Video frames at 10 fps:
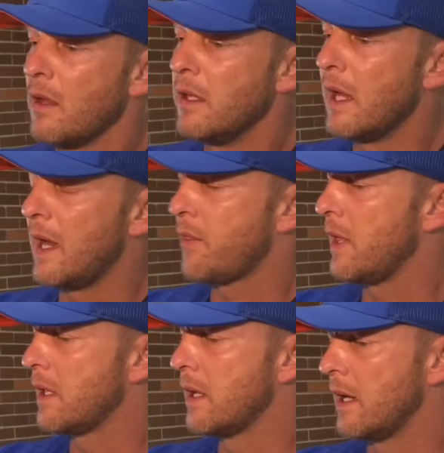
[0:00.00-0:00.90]
yeah, I
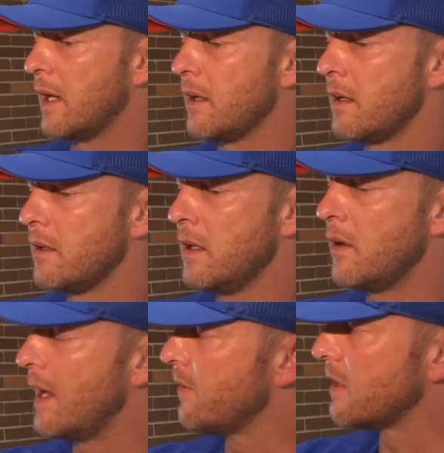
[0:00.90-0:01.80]
think uh, you
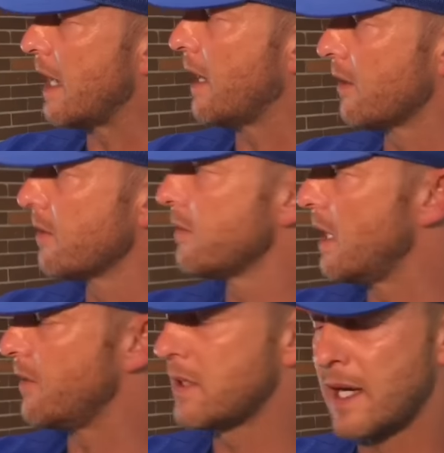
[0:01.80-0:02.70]
know Evan Tyler.
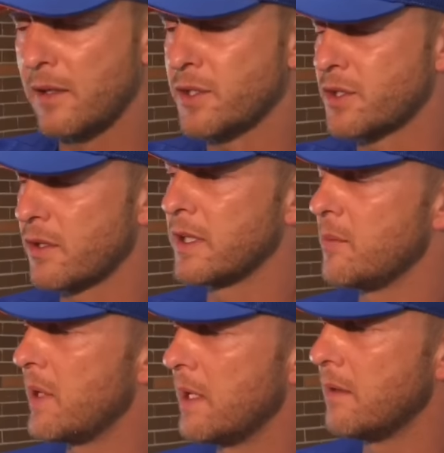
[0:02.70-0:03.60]
Evan Tyler's certainly
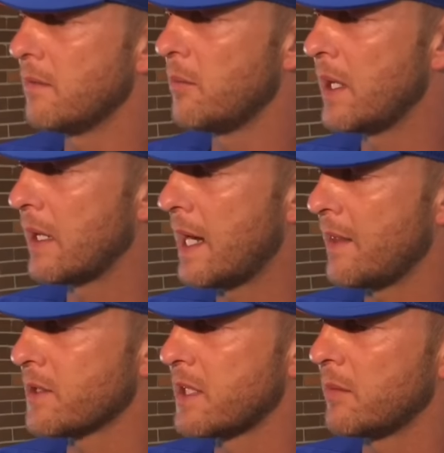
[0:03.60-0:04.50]
been been a guy
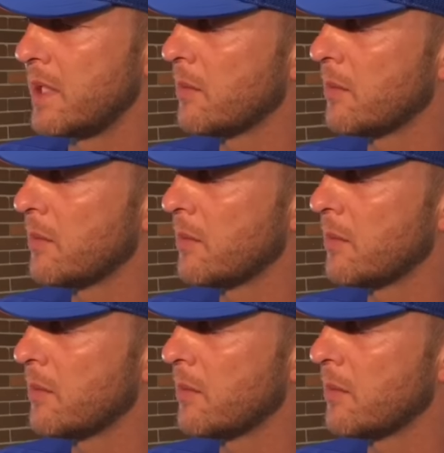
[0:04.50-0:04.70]
that stepped